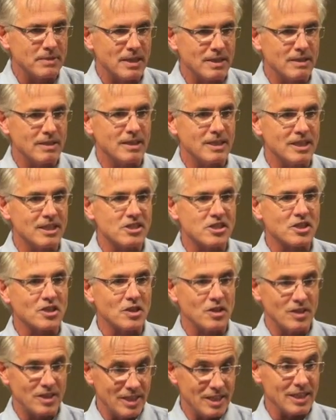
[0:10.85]
10 years
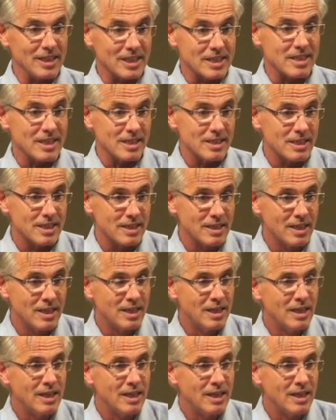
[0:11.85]
ago it didn't exist.